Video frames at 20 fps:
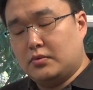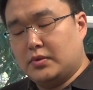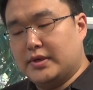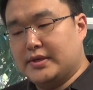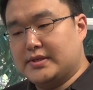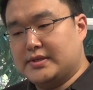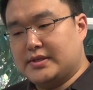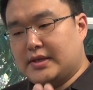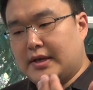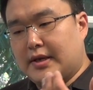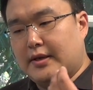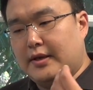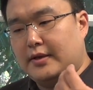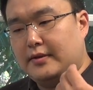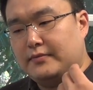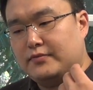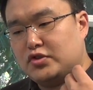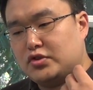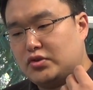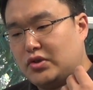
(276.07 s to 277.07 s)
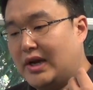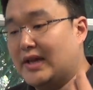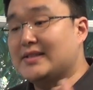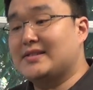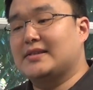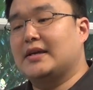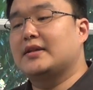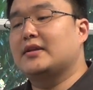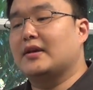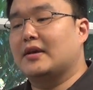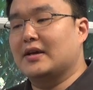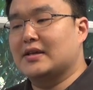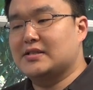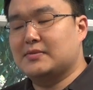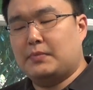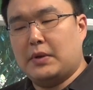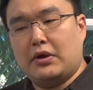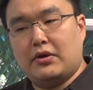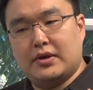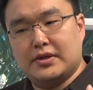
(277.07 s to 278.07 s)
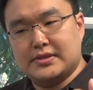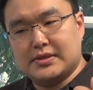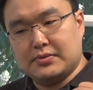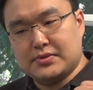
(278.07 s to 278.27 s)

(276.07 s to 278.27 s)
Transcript: was a transcending experience.